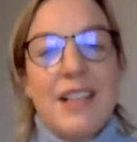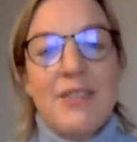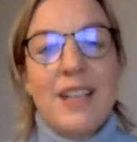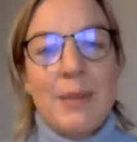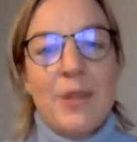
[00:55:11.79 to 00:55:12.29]

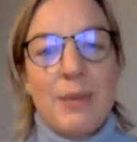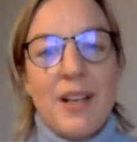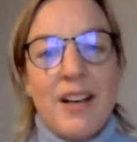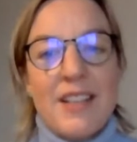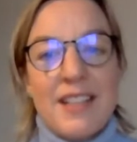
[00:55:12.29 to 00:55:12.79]
leave anybody
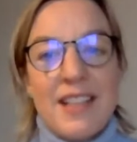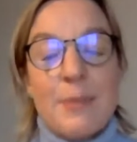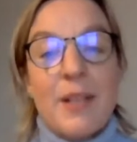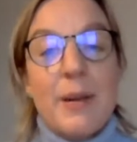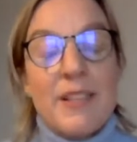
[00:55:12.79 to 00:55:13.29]
behind in
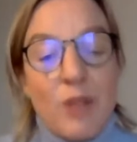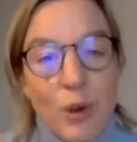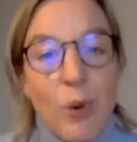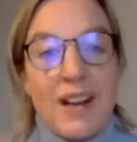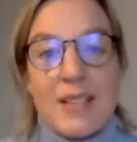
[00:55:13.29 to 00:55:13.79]
this, but it
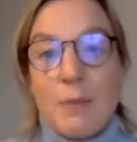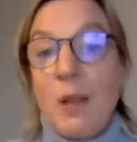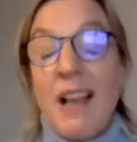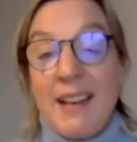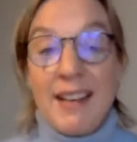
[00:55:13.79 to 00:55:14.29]
requires
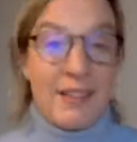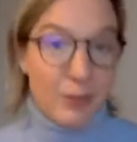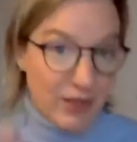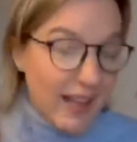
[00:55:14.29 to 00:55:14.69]
planning.